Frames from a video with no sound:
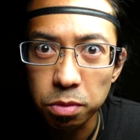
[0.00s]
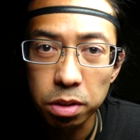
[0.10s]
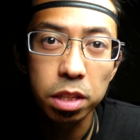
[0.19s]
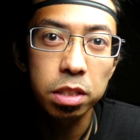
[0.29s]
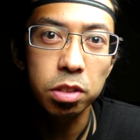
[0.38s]

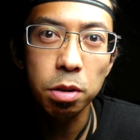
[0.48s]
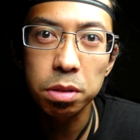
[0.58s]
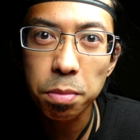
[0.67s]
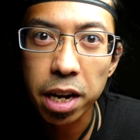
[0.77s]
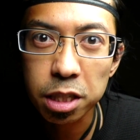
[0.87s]
In terms
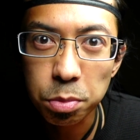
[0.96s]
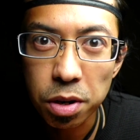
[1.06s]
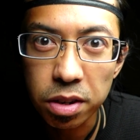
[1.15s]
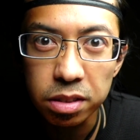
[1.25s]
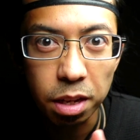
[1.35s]
of my
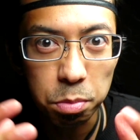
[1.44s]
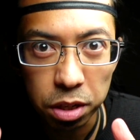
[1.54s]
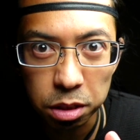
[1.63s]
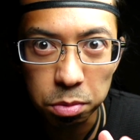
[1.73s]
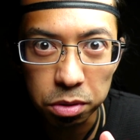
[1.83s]
experience, that
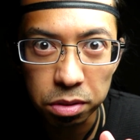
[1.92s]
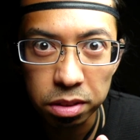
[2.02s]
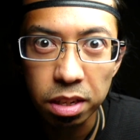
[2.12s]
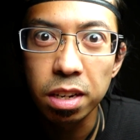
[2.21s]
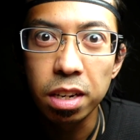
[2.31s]
principles
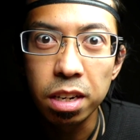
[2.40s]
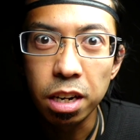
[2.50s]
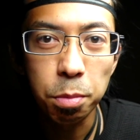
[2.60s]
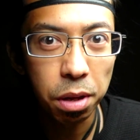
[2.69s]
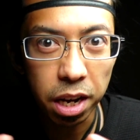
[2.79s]

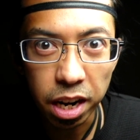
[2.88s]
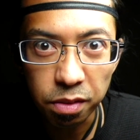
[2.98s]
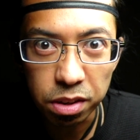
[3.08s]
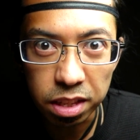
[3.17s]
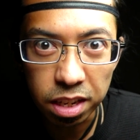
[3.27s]
apply to
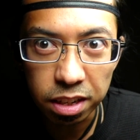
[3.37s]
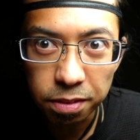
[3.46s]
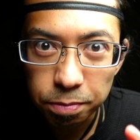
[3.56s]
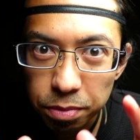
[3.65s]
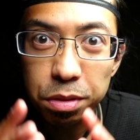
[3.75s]
everything.
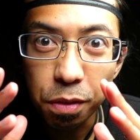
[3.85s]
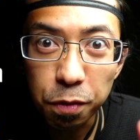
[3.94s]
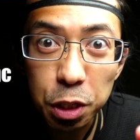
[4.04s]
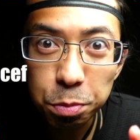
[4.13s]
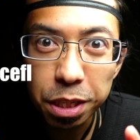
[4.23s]
The
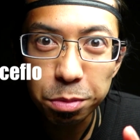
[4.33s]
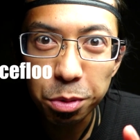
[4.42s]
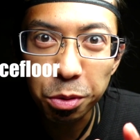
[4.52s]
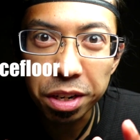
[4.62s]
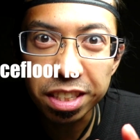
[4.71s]
first
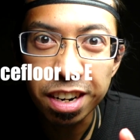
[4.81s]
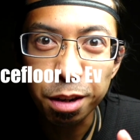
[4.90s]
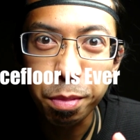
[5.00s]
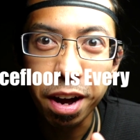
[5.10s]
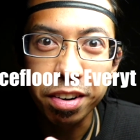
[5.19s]
principle we're going to
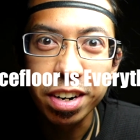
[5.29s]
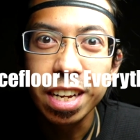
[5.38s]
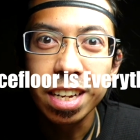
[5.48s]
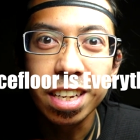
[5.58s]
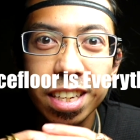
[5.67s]
talk about
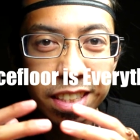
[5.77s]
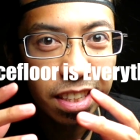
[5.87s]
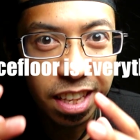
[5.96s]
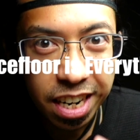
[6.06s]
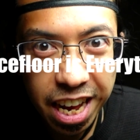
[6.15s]
is
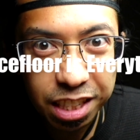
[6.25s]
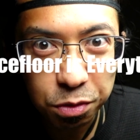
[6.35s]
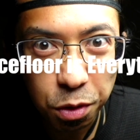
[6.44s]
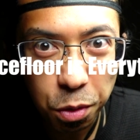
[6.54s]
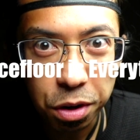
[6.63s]
the dance
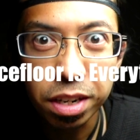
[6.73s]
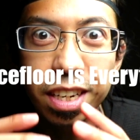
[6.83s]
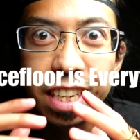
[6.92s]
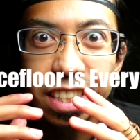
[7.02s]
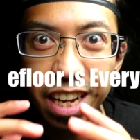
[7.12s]
floor
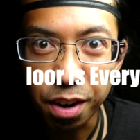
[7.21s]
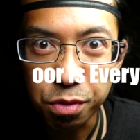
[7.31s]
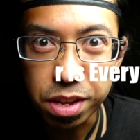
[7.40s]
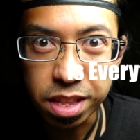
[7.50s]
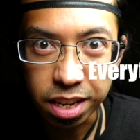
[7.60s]
is
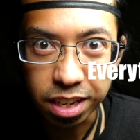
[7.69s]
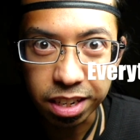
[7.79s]
everything.